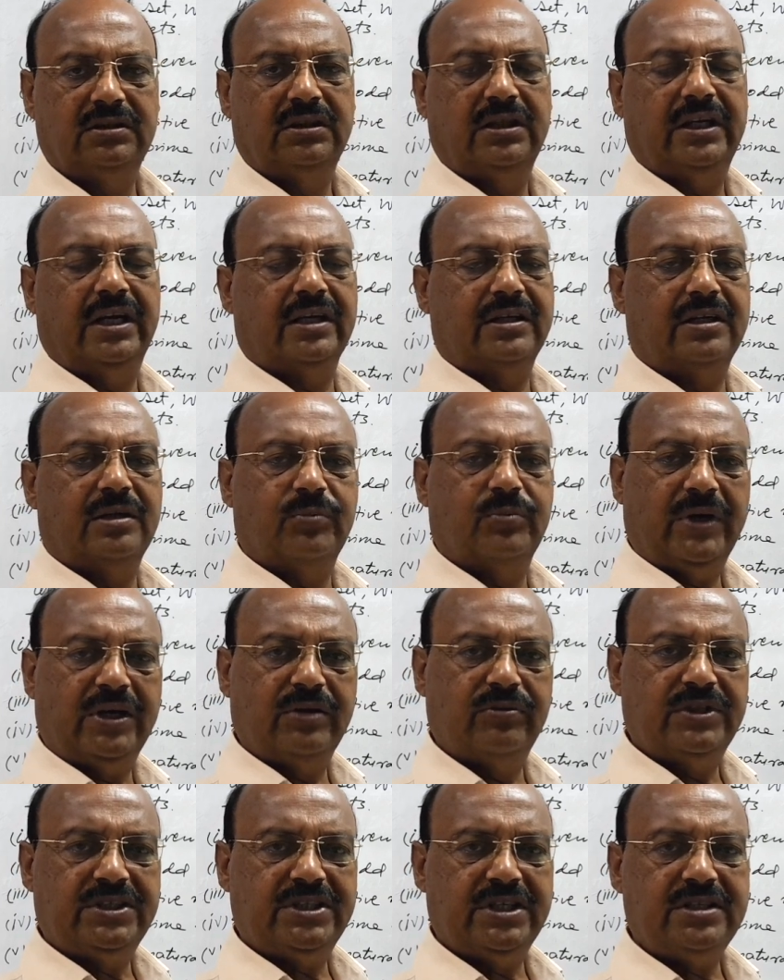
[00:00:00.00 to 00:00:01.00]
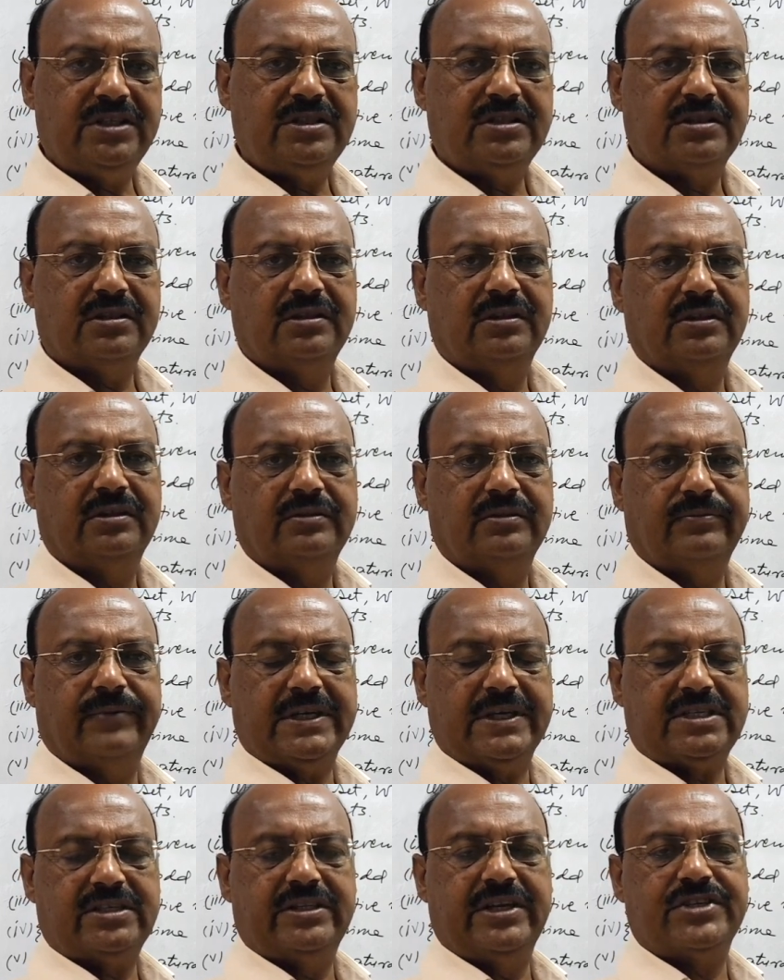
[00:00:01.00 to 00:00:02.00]
a number which is
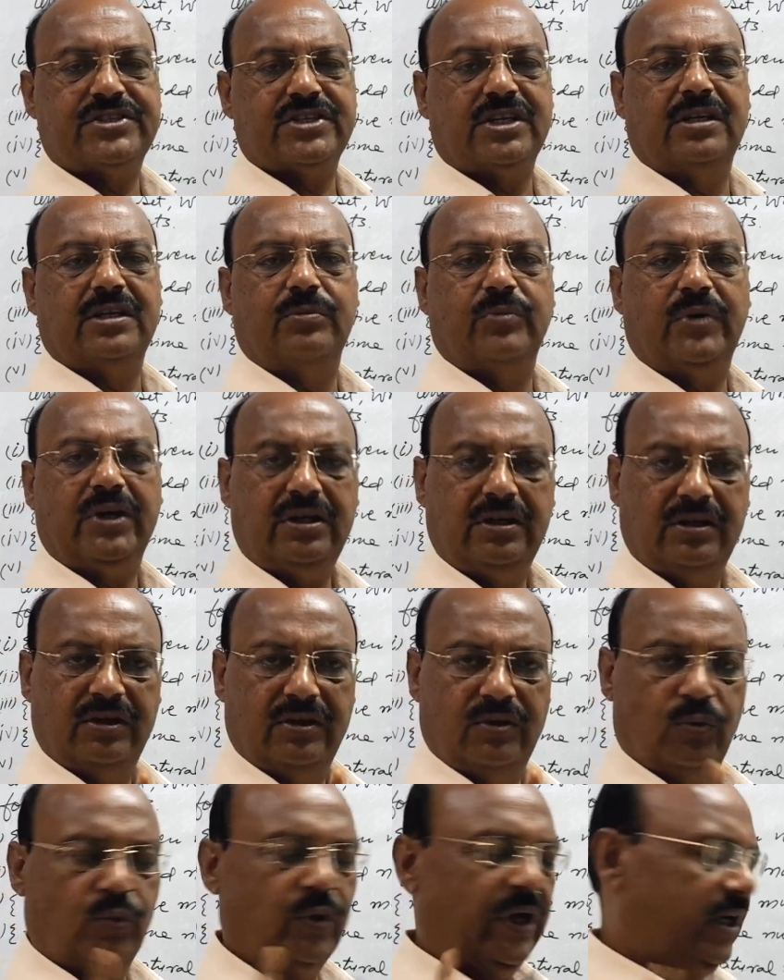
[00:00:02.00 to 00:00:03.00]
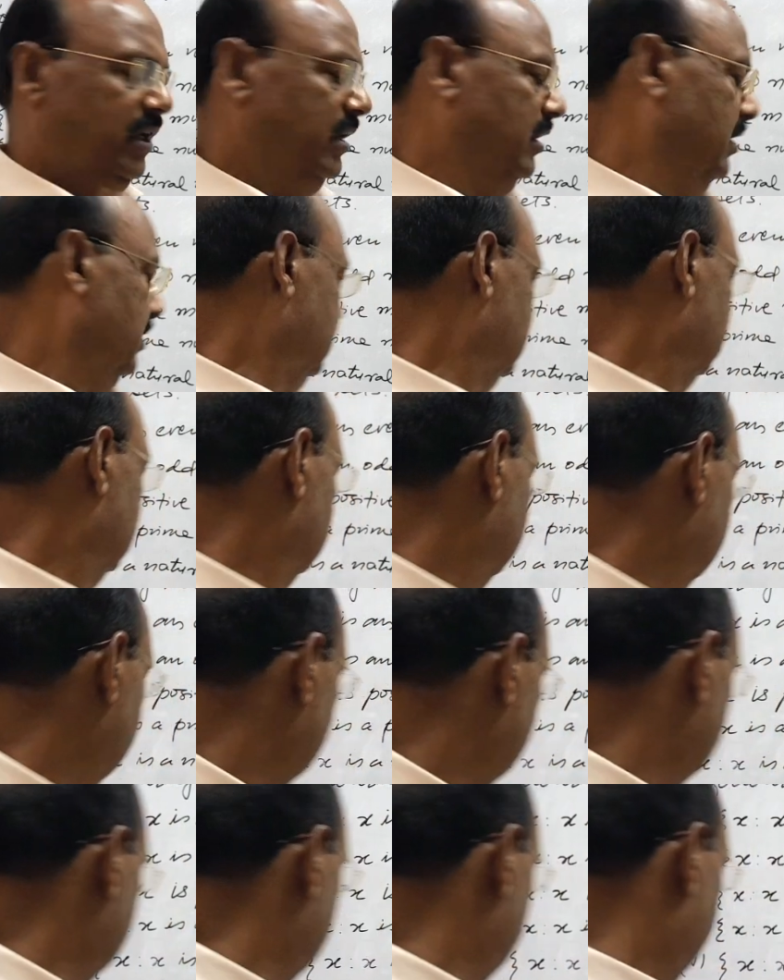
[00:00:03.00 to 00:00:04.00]
first natural number 1.
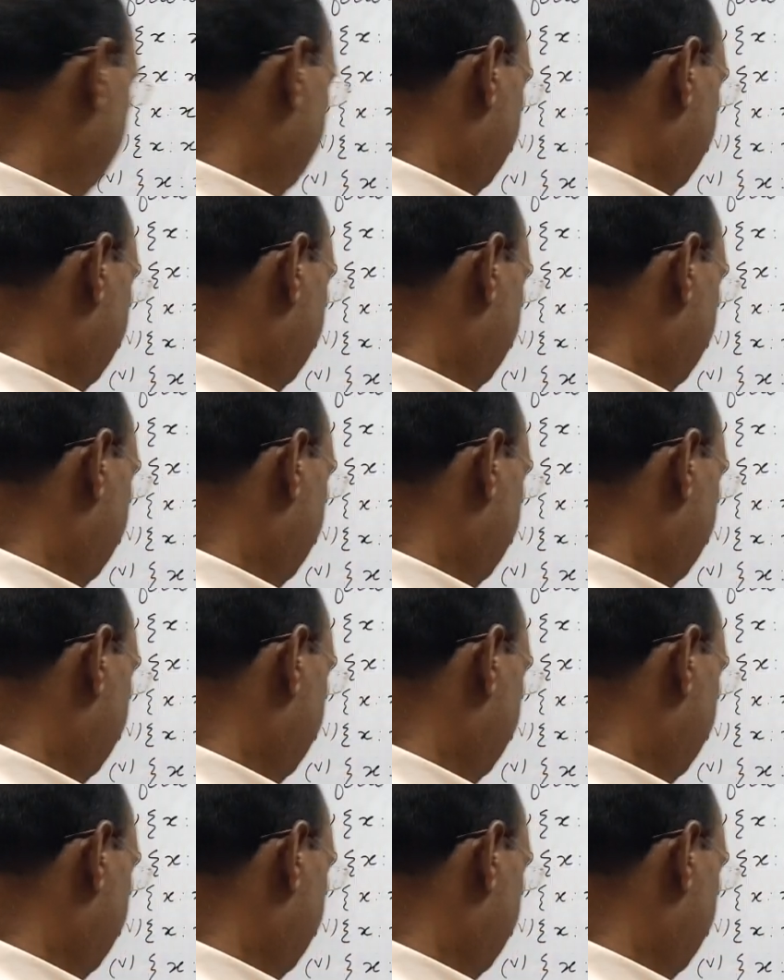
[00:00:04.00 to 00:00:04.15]
So